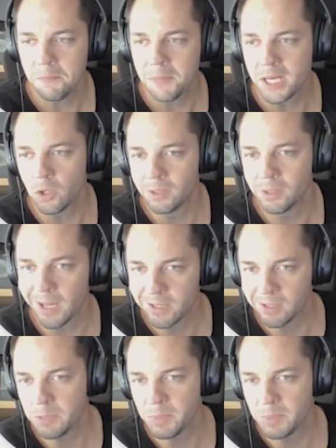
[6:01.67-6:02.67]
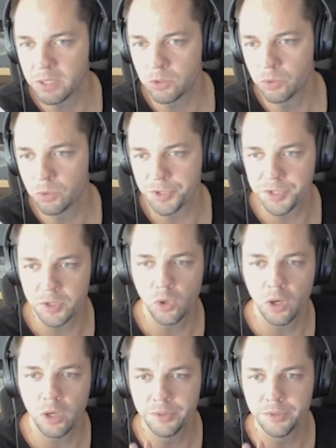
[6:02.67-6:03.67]
Meaning you'll likely in Google's
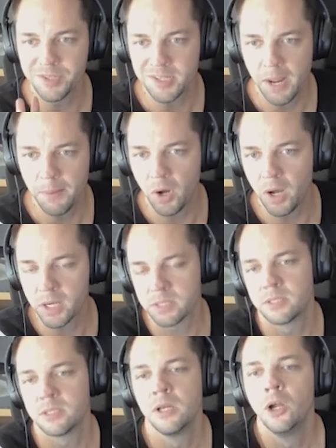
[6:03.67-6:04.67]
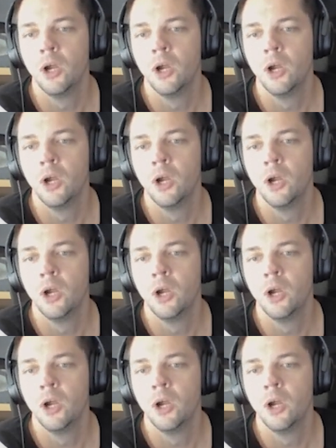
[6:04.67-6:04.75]
so-called sandbox,